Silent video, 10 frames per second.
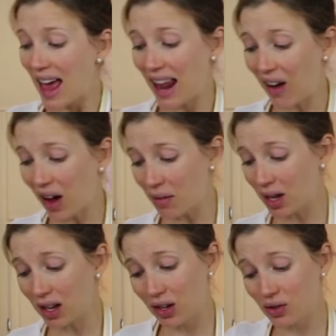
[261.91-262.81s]
And now I'm
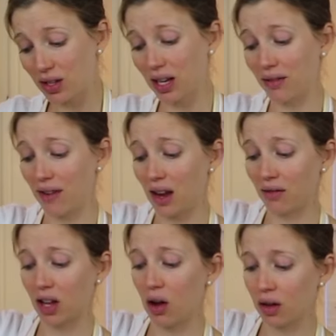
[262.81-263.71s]
not usually a
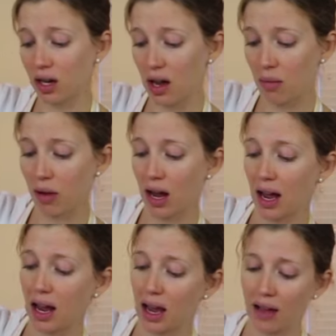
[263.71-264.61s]
fan of coconut, but
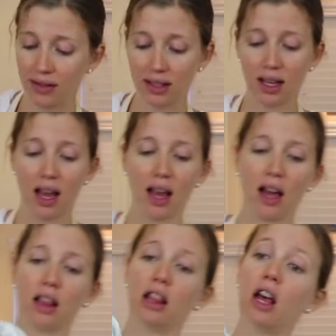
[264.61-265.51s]
I have to say
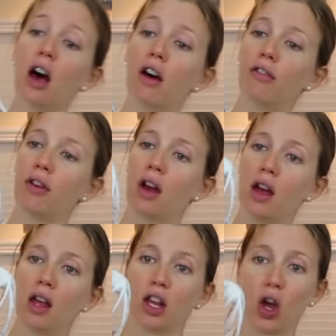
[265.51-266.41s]
I love
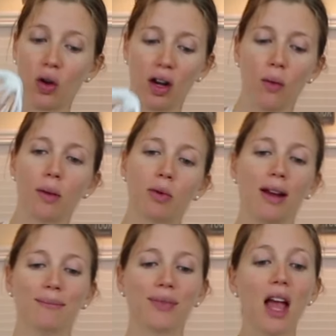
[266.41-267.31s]
coconut whipped
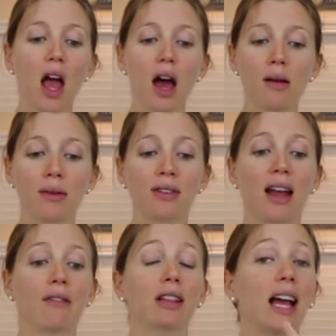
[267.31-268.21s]
cream. I'm
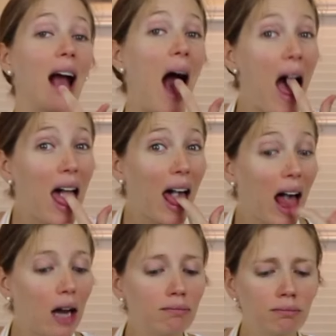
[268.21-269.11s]
even have a lit.
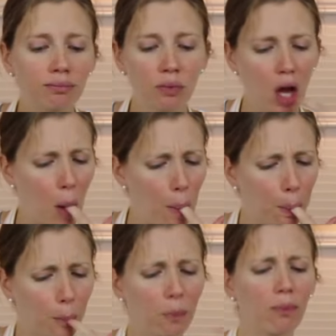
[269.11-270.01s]
Mm,
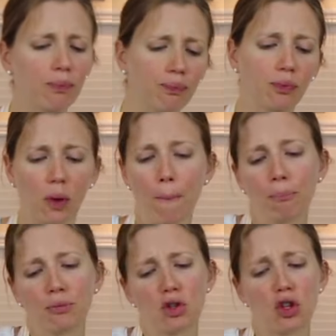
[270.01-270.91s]
mm, mm,
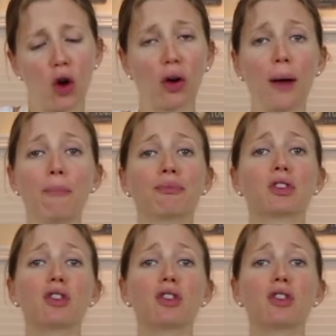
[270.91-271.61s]
mm. So good.